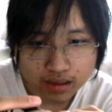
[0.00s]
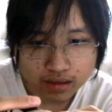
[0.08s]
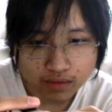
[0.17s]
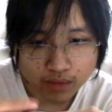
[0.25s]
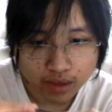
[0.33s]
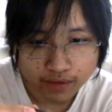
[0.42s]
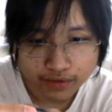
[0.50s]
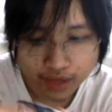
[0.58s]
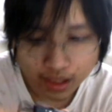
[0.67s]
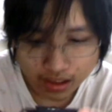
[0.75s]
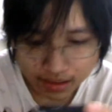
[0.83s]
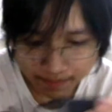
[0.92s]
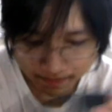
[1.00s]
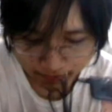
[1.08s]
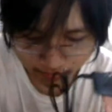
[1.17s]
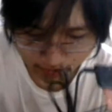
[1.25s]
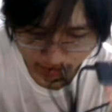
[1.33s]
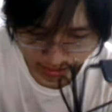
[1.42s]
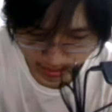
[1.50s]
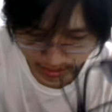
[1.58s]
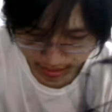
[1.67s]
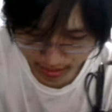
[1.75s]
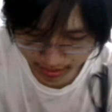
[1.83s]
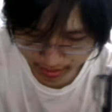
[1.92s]
whatever you call it.
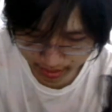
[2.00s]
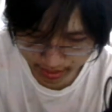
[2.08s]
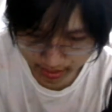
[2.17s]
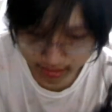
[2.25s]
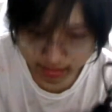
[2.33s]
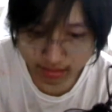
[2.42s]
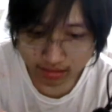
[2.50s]
And then